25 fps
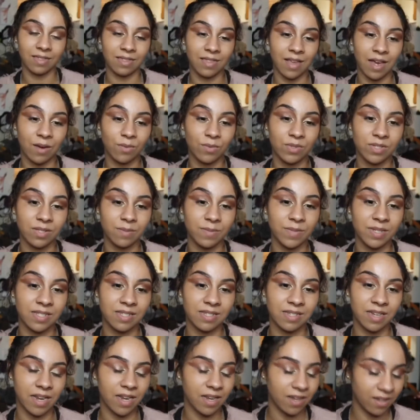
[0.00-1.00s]
That was a
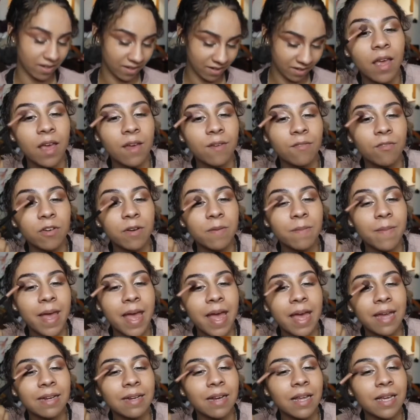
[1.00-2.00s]
mistake. Every
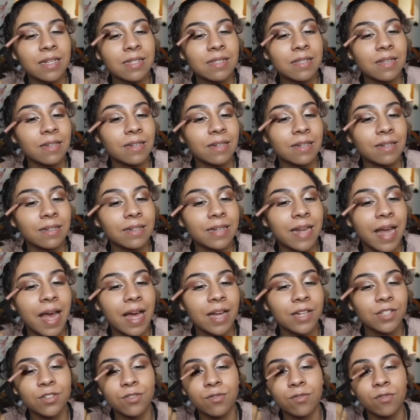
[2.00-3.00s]
man likes a little
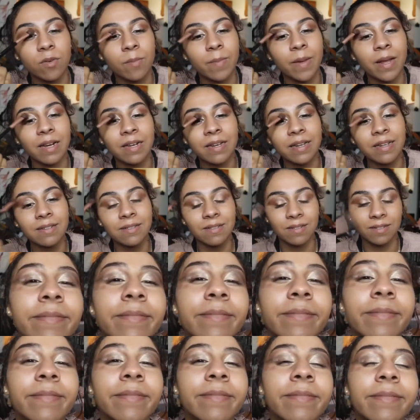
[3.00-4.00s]
dash of rebellion.
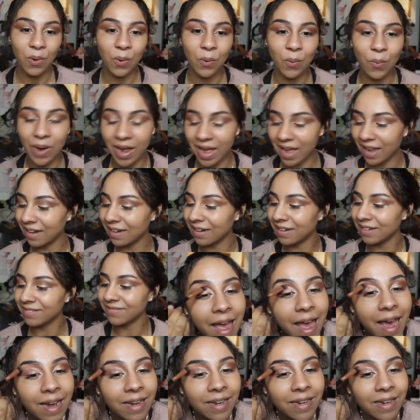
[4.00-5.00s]
Well,
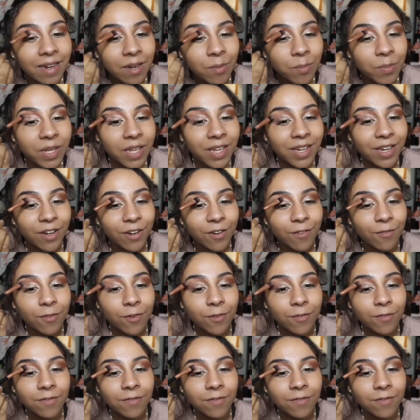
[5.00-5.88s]
add it up here for